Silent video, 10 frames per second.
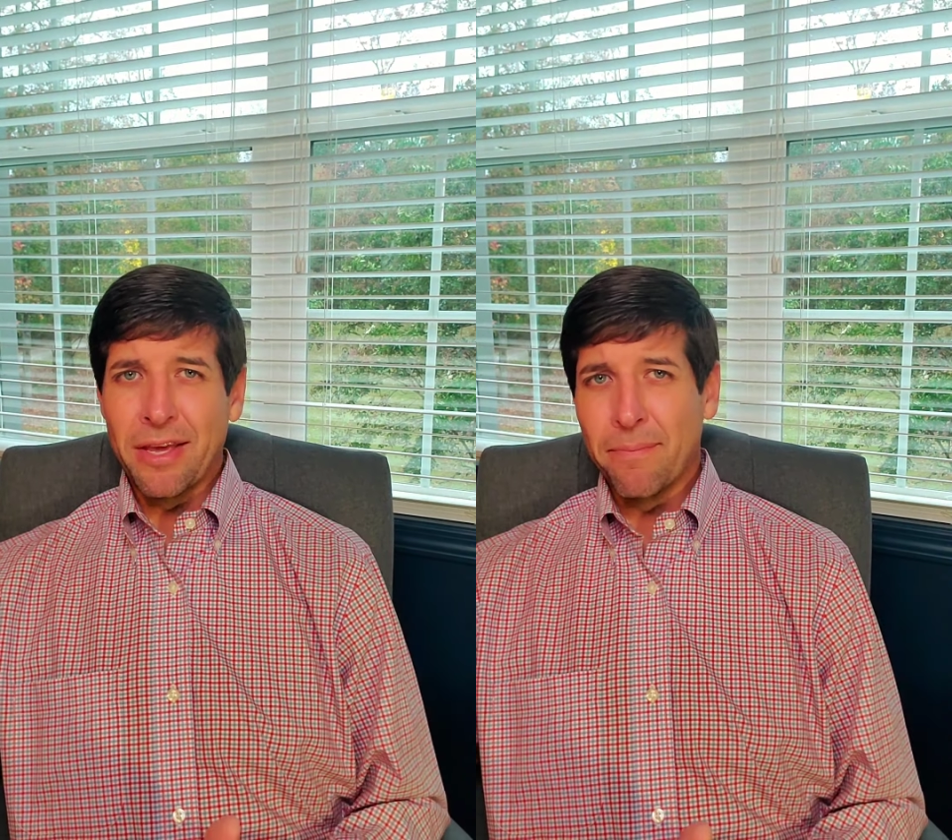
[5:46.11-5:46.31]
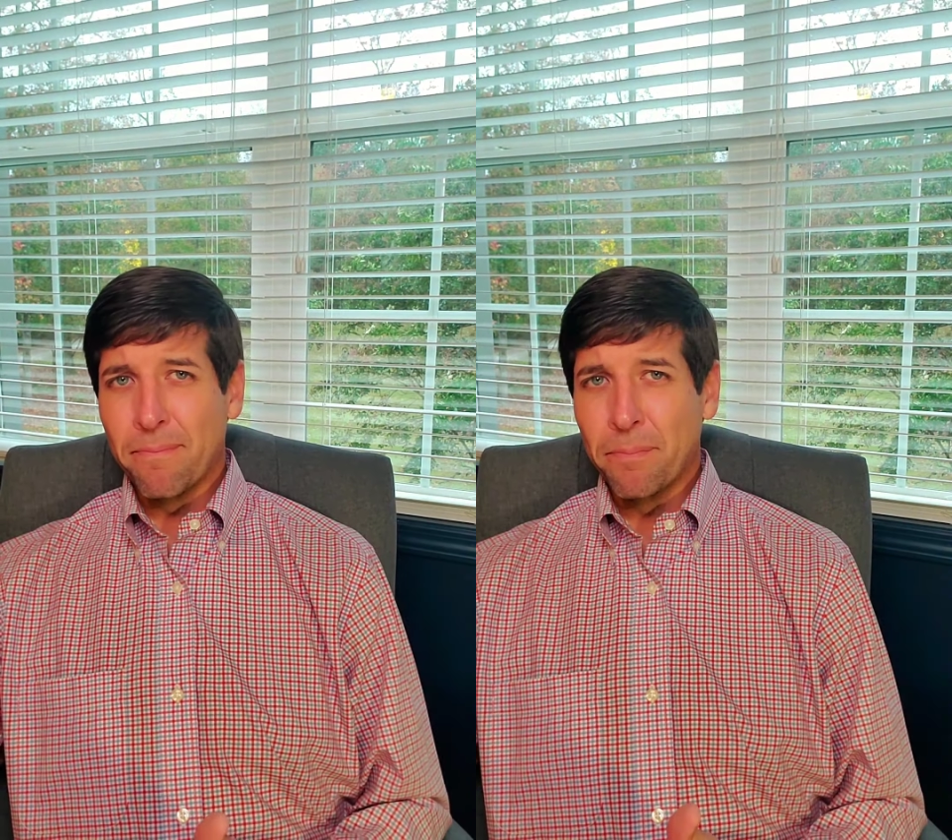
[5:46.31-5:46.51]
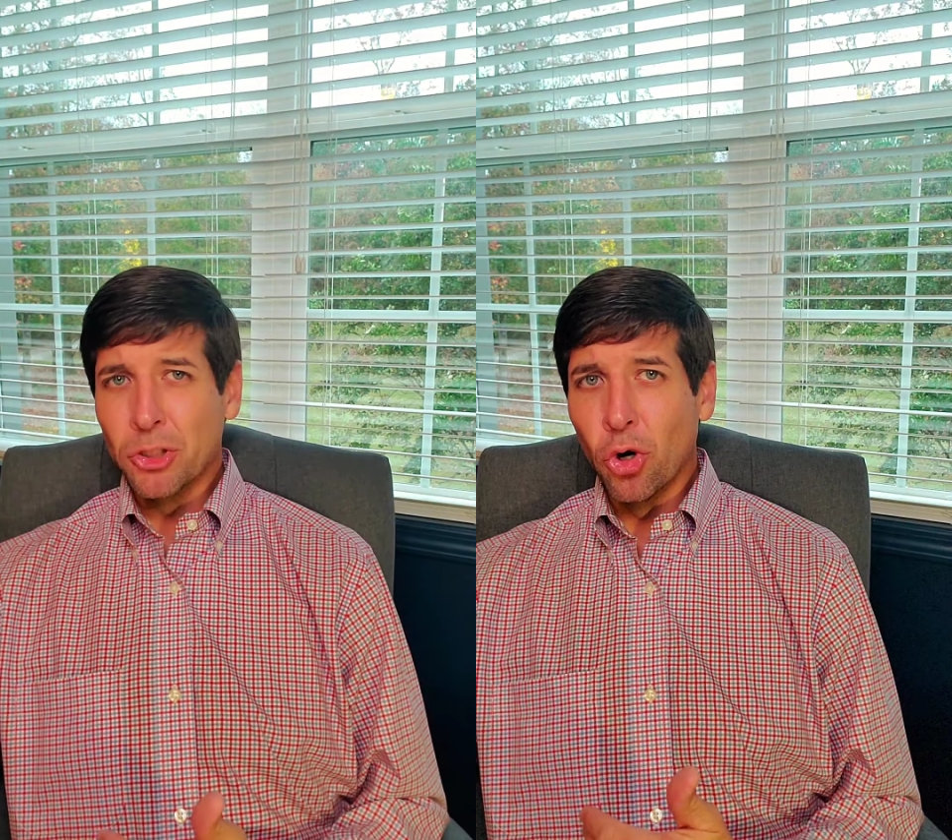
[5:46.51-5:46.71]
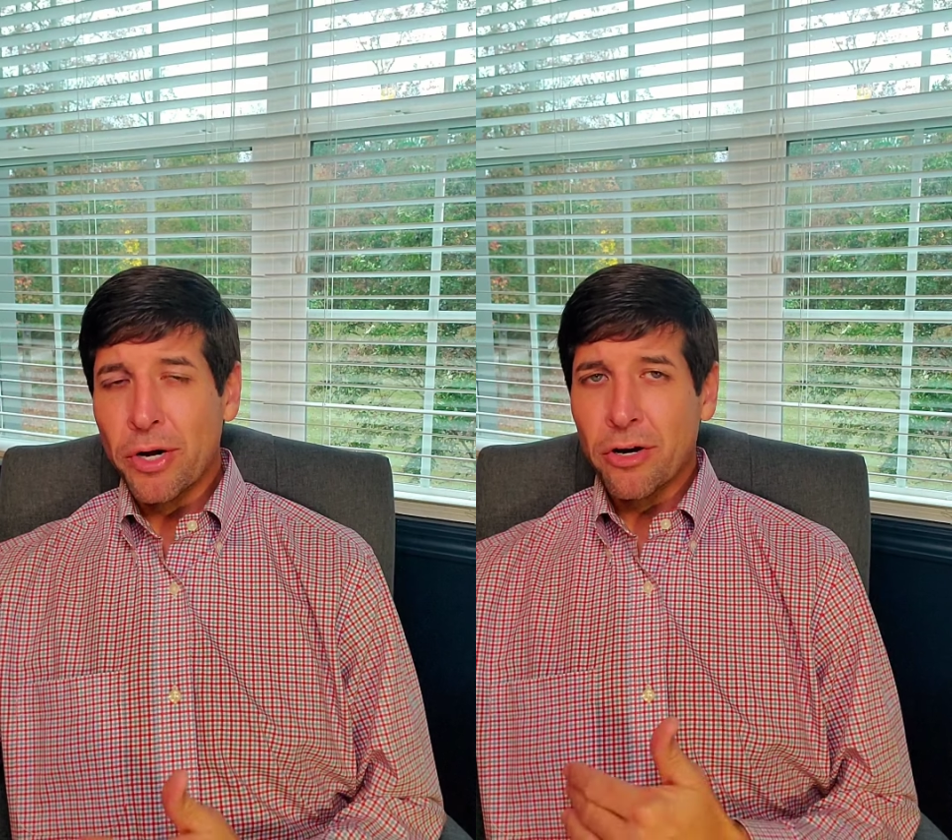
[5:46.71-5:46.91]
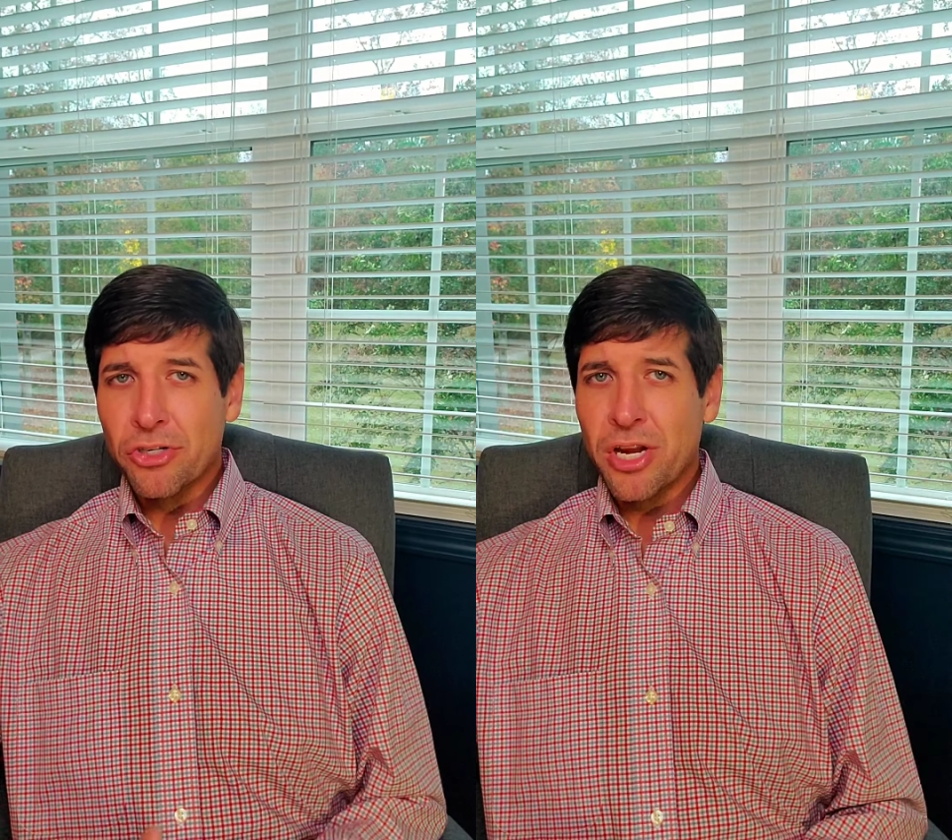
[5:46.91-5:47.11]

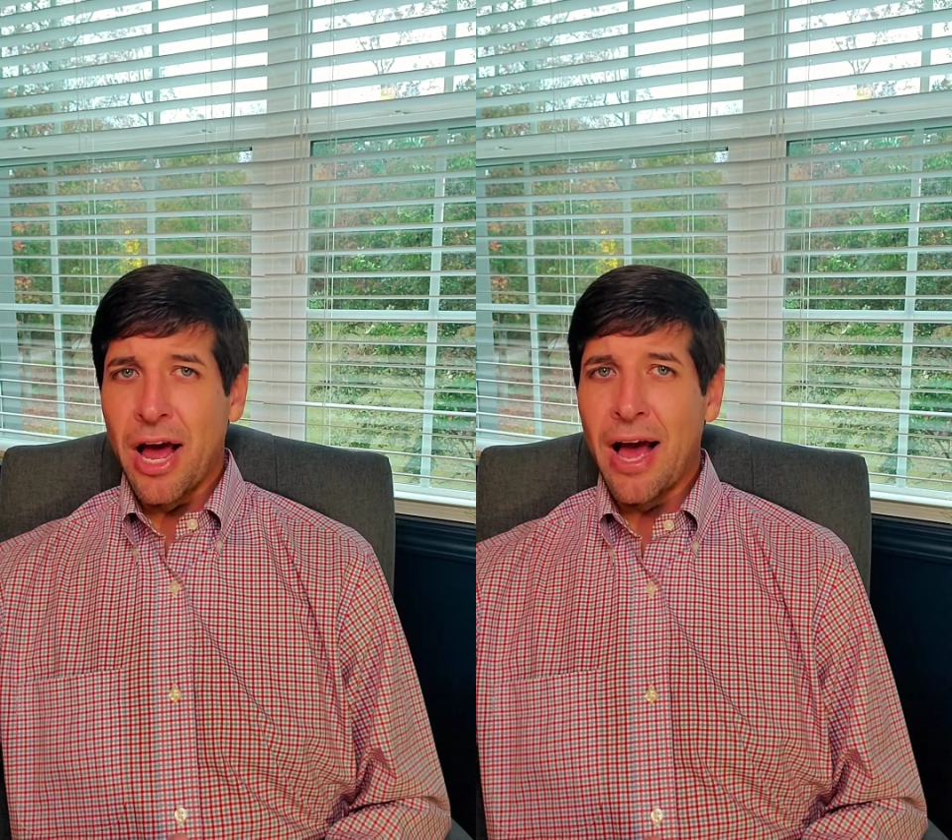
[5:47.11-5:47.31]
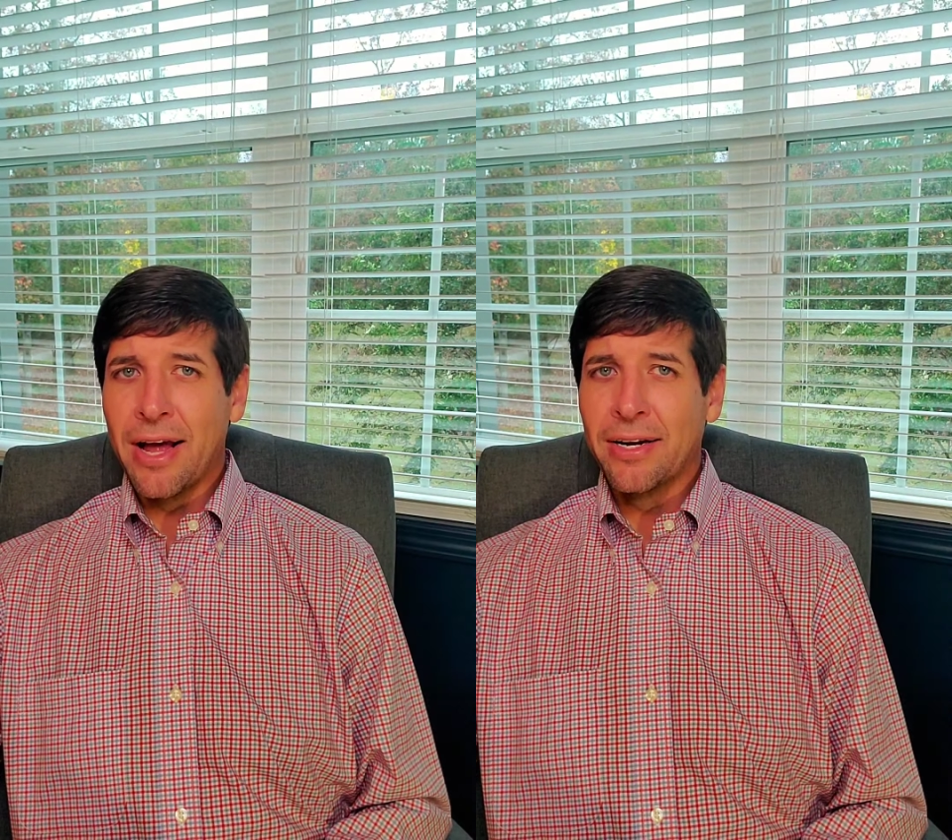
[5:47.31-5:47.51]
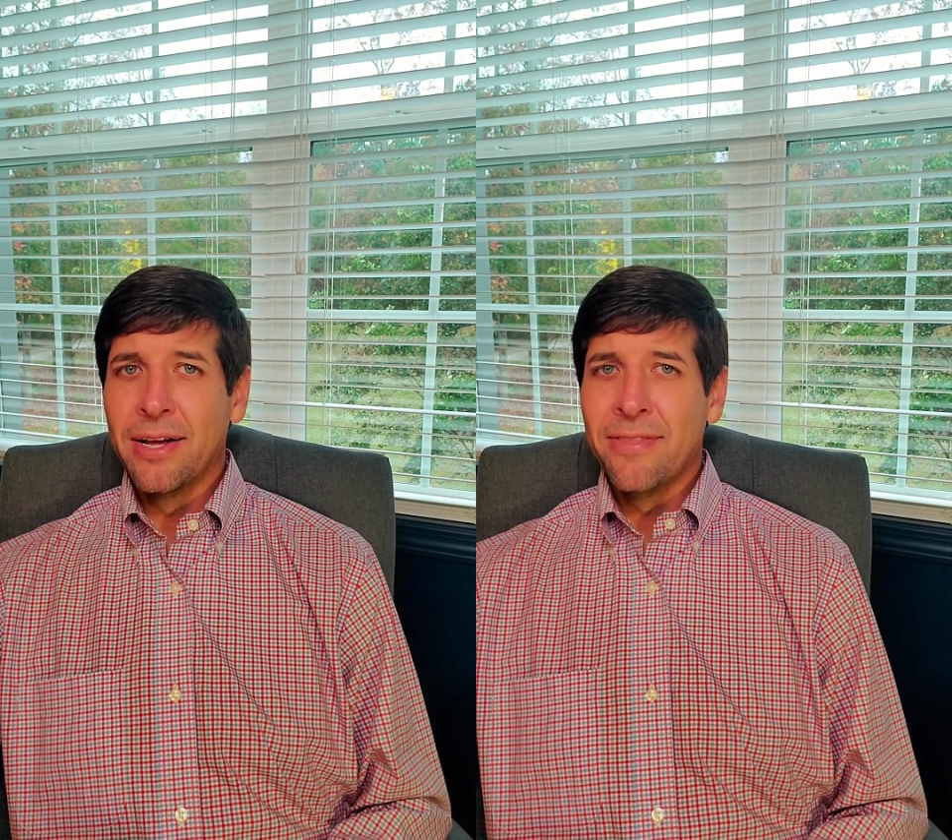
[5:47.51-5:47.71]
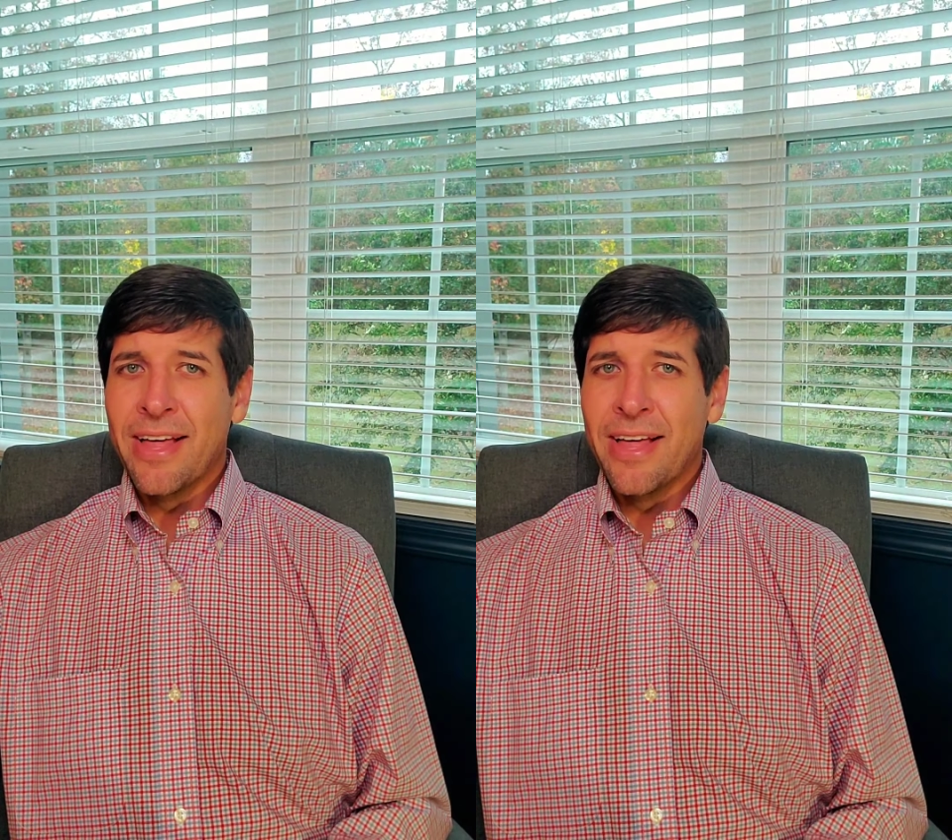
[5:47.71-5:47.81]
employer side,